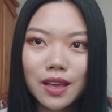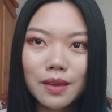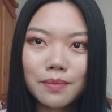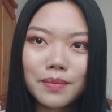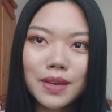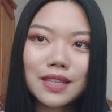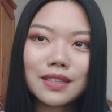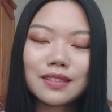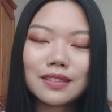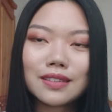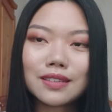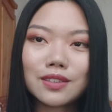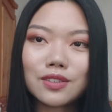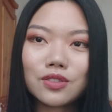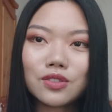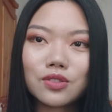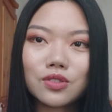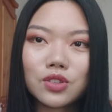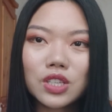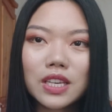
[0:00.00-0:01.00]
It
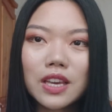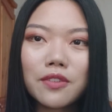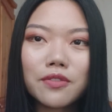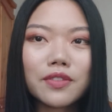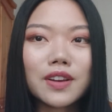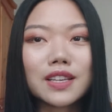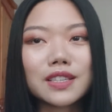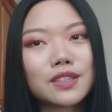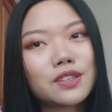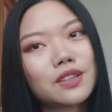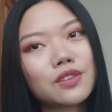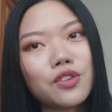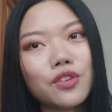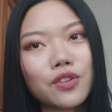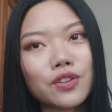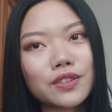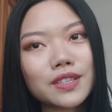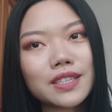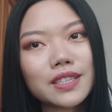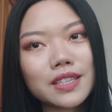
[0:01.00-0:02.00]
means give us
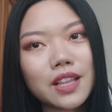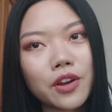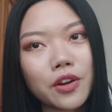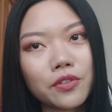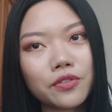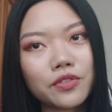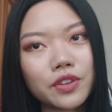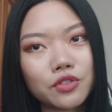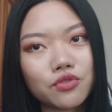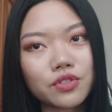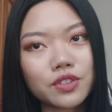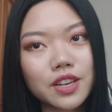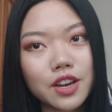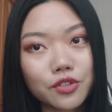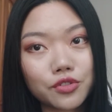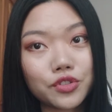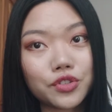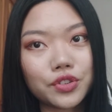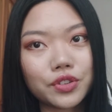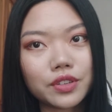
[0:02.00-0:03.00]
your self
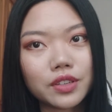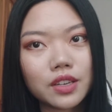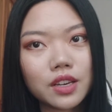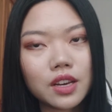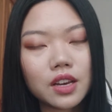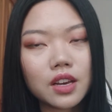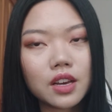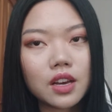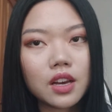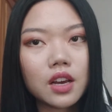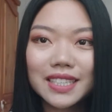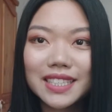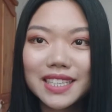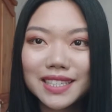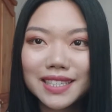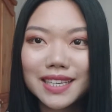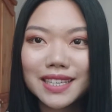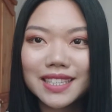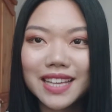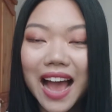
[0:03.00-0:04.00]
introduction.
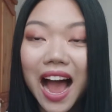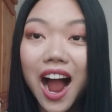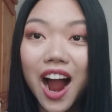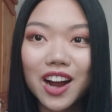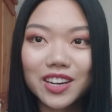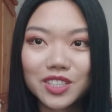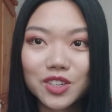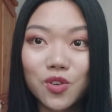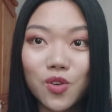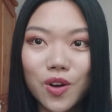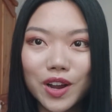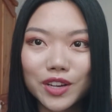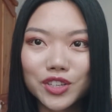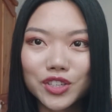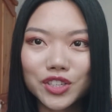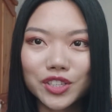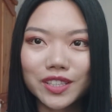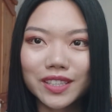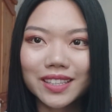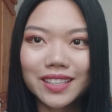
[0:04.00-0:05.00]
This is a hard
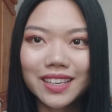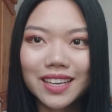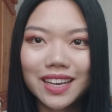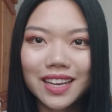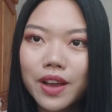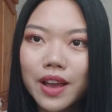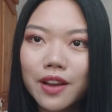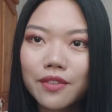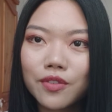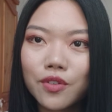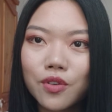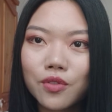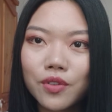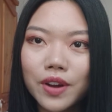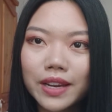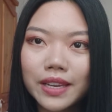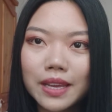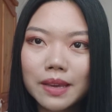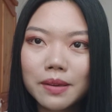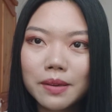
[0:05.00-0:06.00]
question. You have
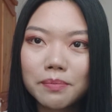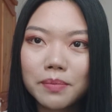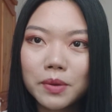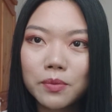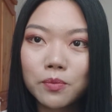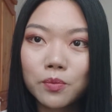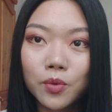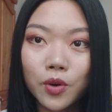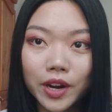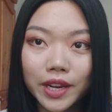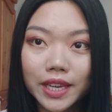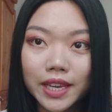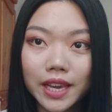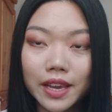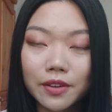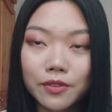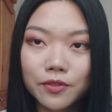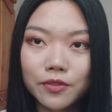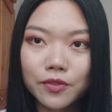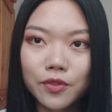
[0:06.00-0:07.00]
already been
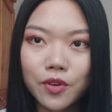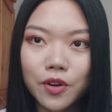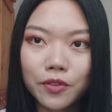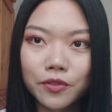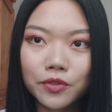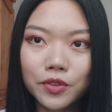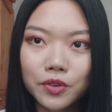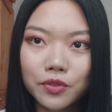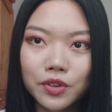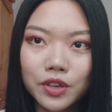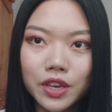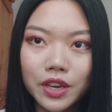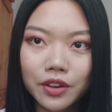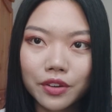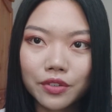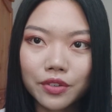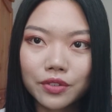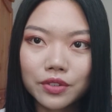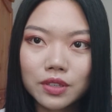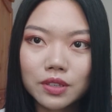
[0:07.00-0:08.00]
working for a few
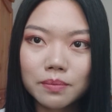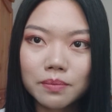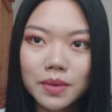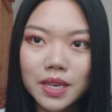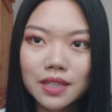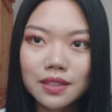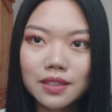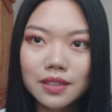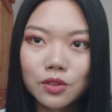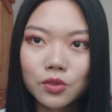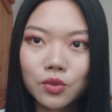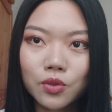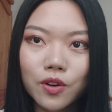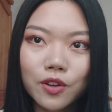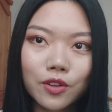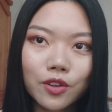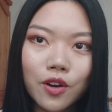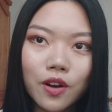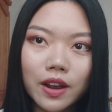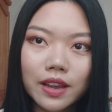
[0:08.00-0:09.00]
years, it means you
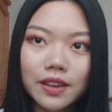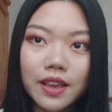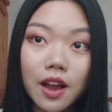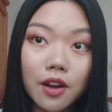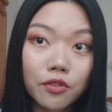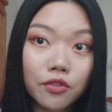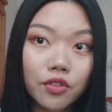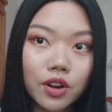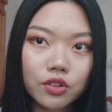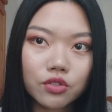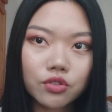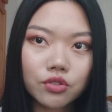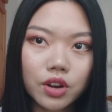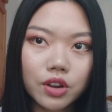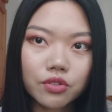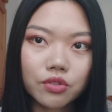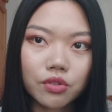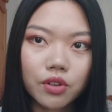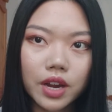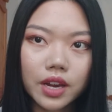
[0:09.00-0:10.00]
are not a young fresh
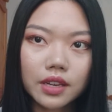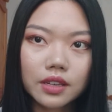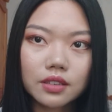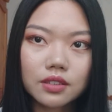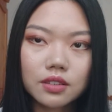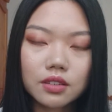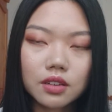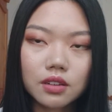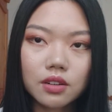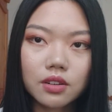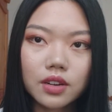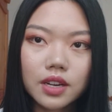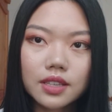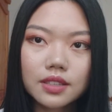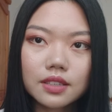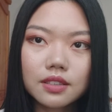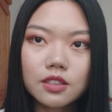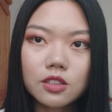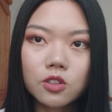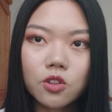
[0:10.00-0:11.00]
graduate, so
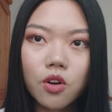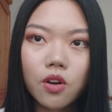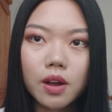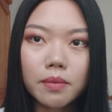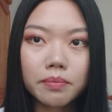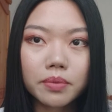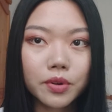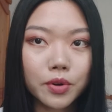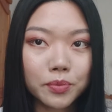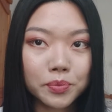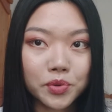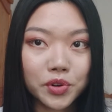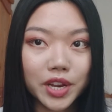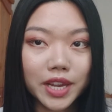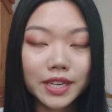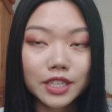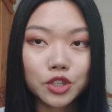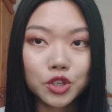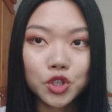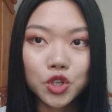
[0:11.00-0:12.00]
it's not
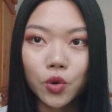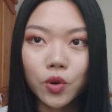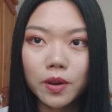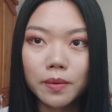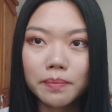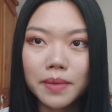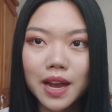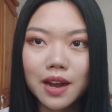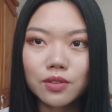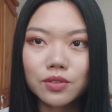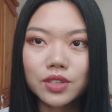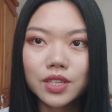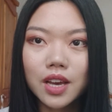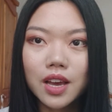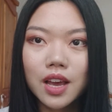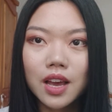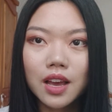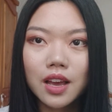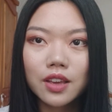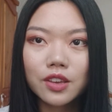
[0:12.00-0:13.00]
appropriate to talk about
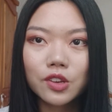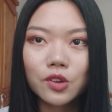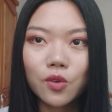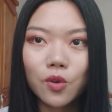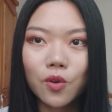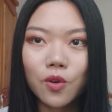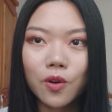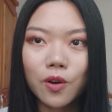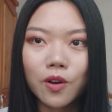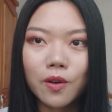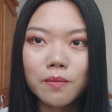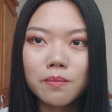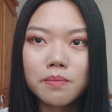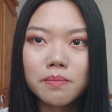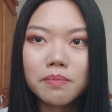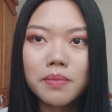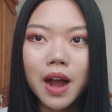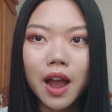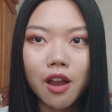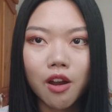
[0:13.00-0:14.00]
your
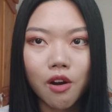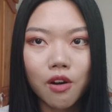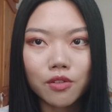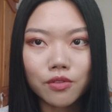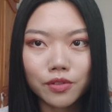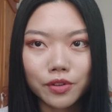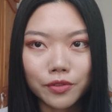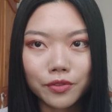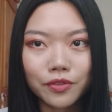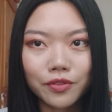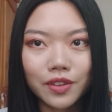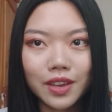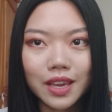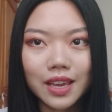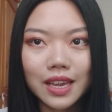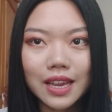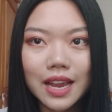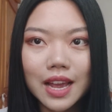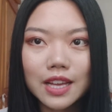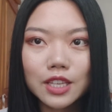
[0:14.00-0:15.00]

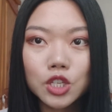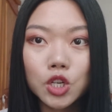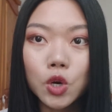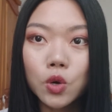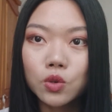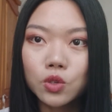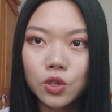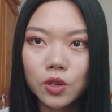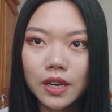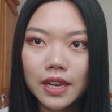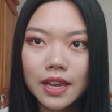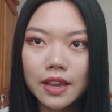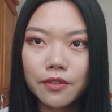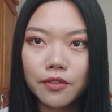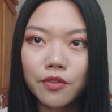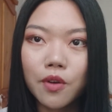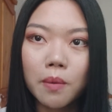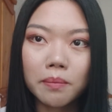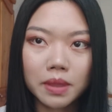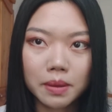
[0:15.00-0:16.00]
biography totally
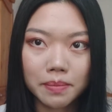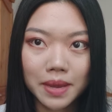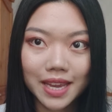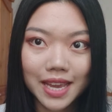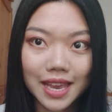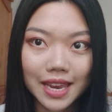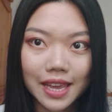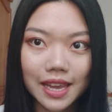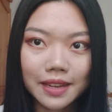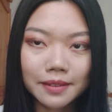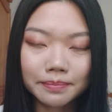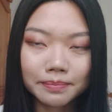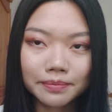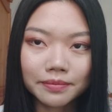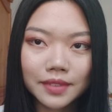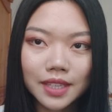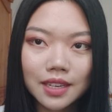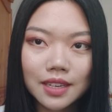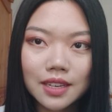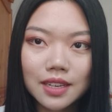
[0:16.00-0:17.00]
from the beginning
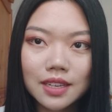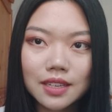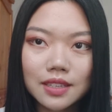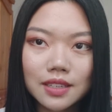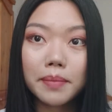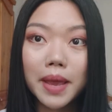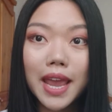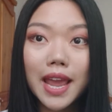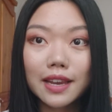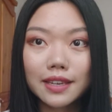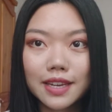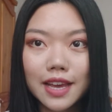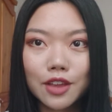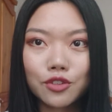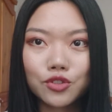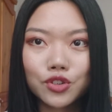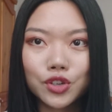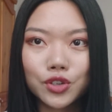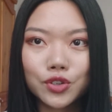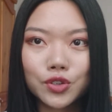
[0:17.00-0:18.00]
pay
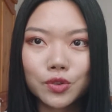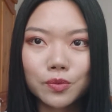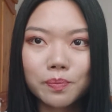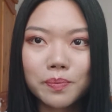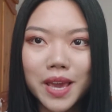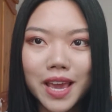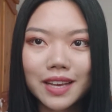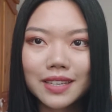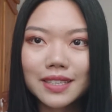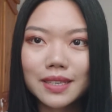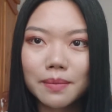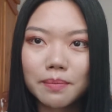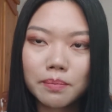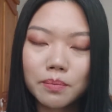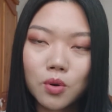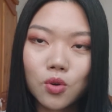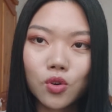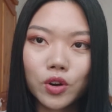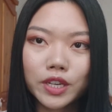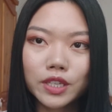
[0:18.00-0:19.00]
attention to pick
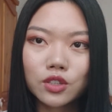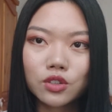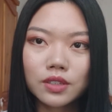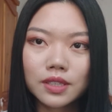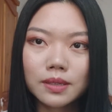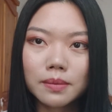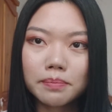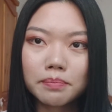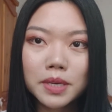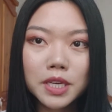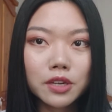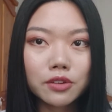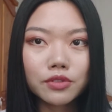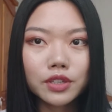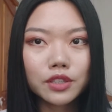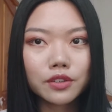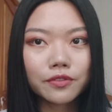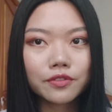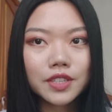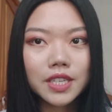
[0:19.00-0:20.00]
some points or some
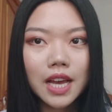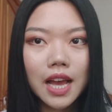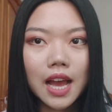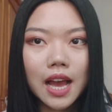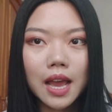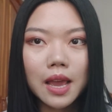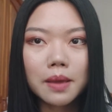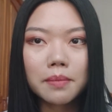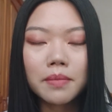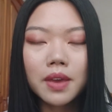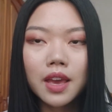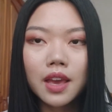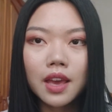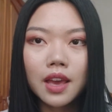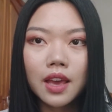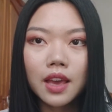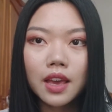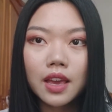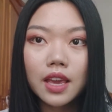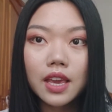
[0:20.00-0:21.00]
period of time
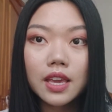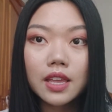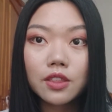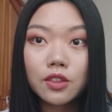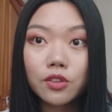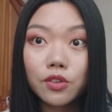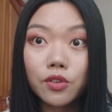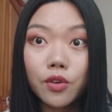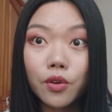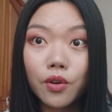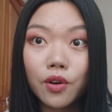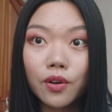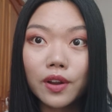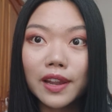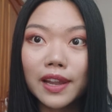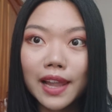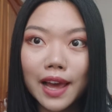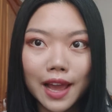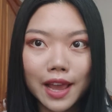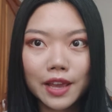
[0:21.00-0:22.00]
in your
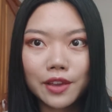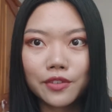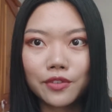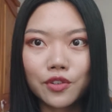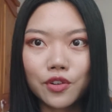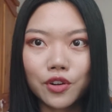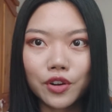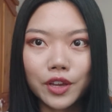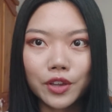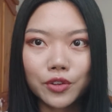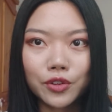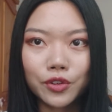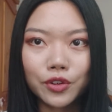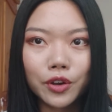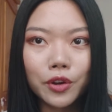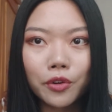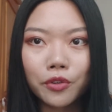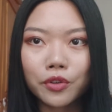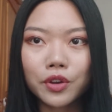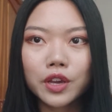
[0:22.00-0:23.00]
life or in your
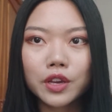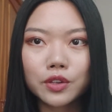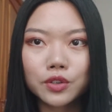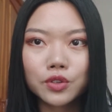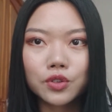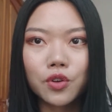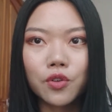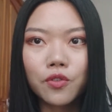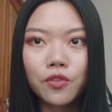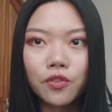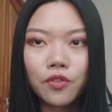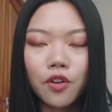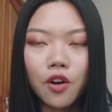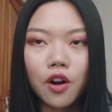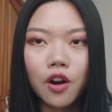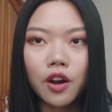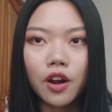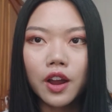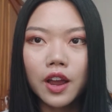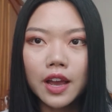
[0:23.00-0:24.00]
career so
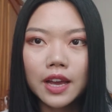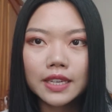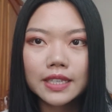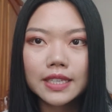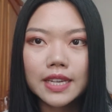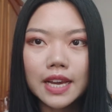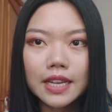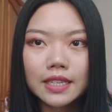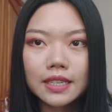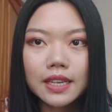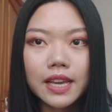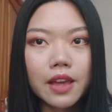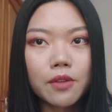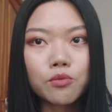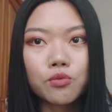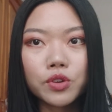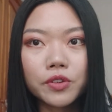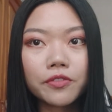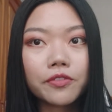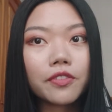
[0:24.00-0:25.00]
far that
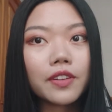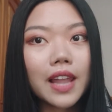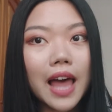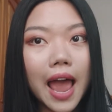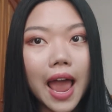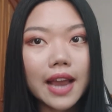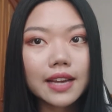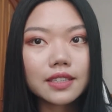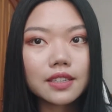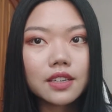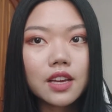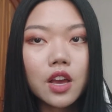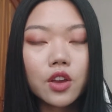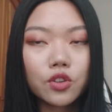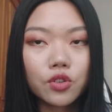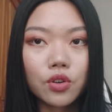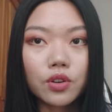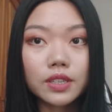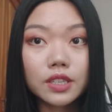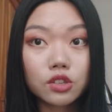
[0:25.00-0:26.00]
can reflect
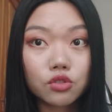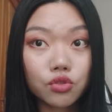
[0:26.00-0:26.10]
your